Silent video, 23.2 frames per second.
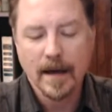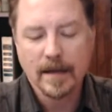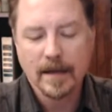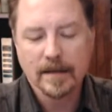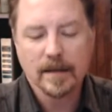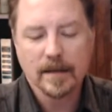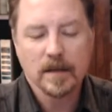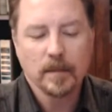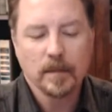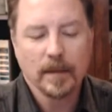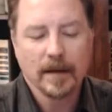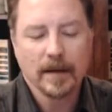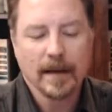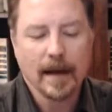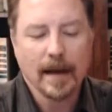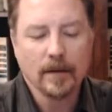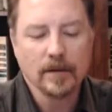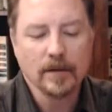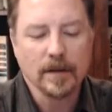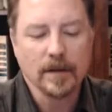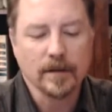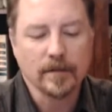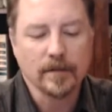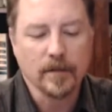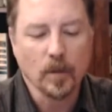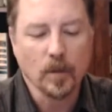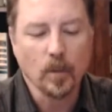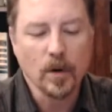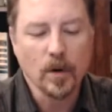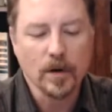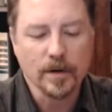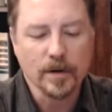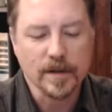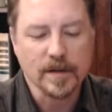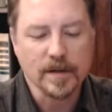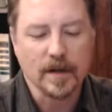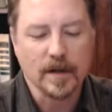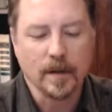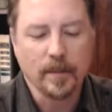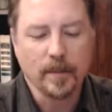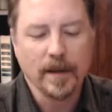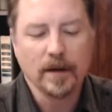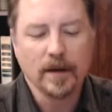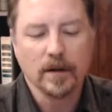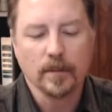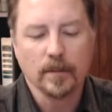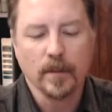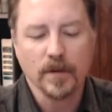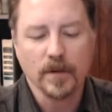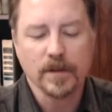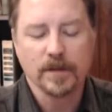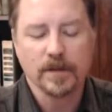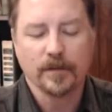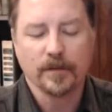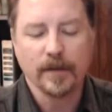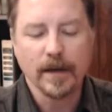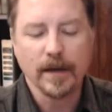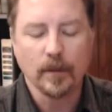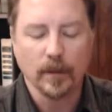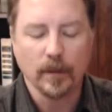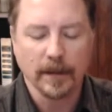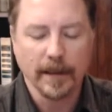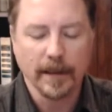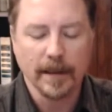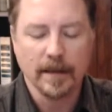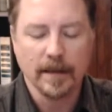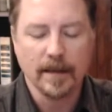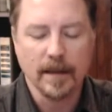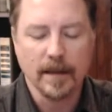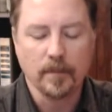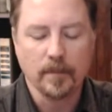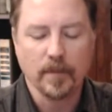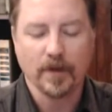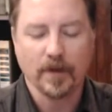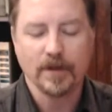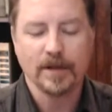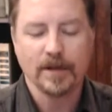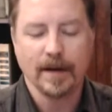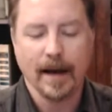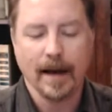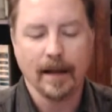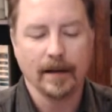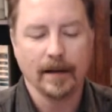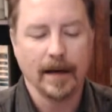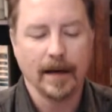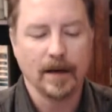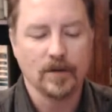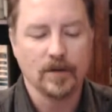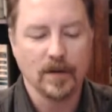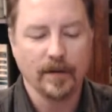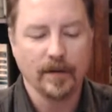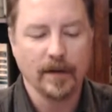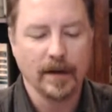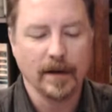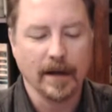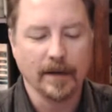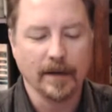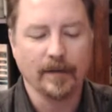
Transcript: Susman counted the words that appeared most frequently in the personality driven